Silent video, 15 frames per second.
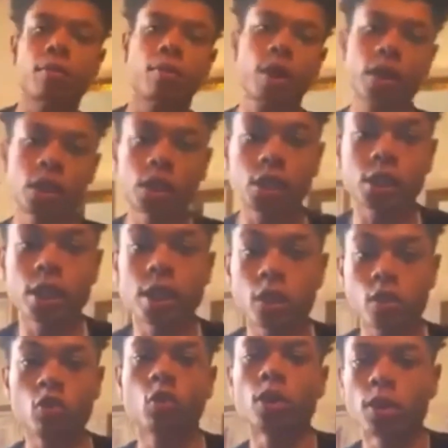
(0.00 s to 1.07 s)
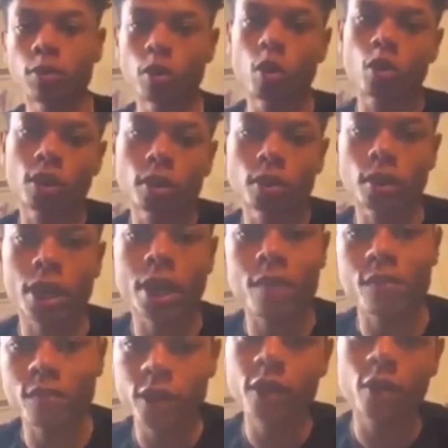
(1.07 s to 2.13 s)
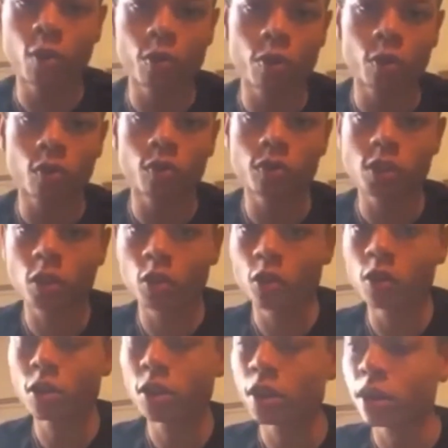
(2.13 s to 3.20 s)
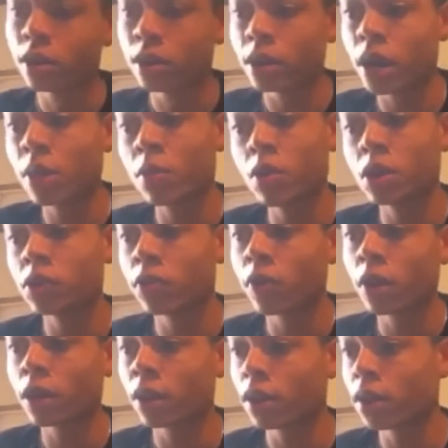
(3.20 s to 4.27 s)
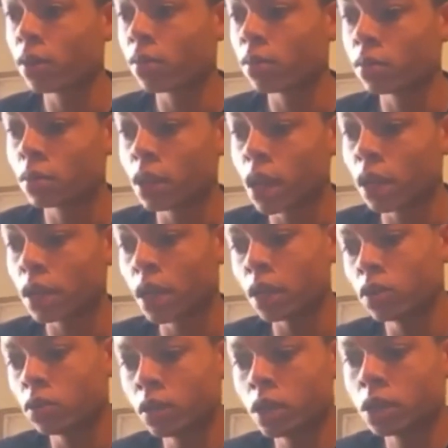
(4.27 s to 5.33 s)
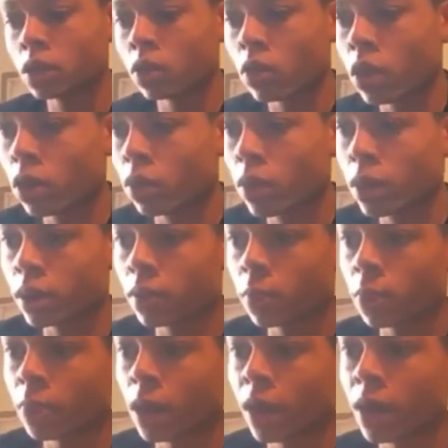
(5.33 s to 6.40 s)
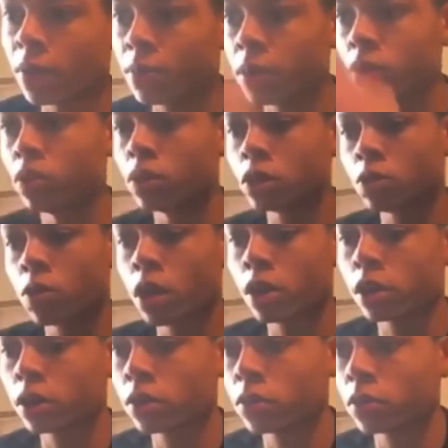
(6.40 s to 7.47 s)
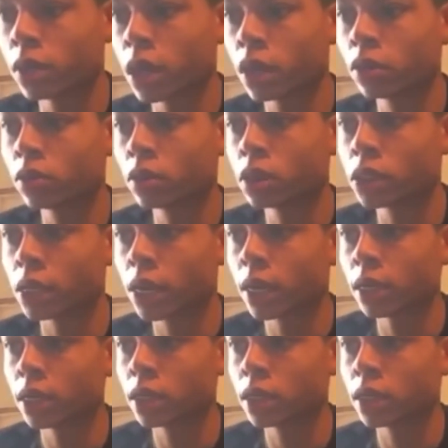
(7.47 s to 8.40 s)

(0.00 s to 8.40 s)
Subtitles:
I'm breaking shit, and you really broke it. I got video proof, so y'all boys fucking up. Y'all doing this the wrong way. Y'all gotta be smarter when y'all doing shit like